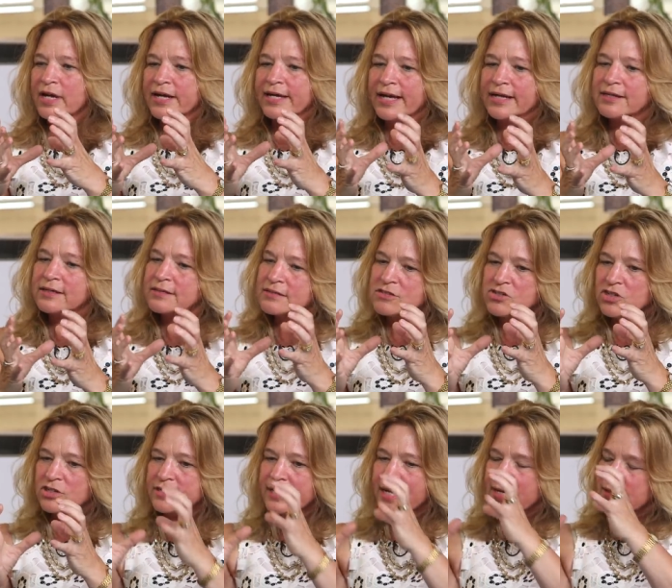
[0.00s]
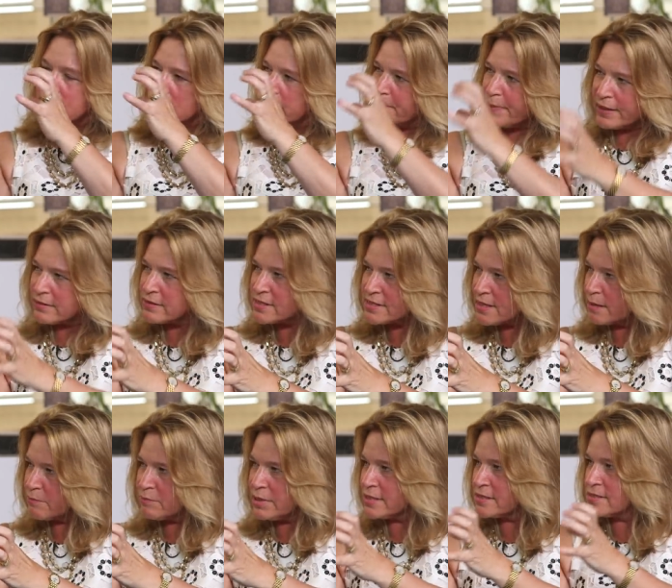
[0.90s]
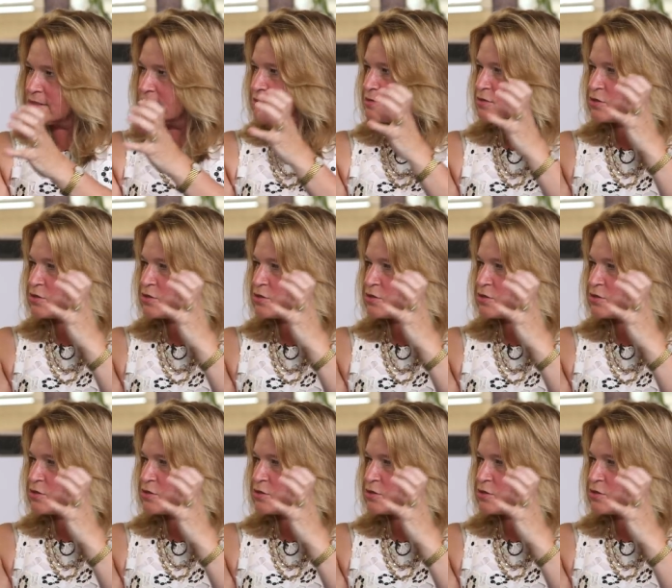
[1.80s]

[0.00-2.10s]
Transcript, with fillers: again, started out in about the same place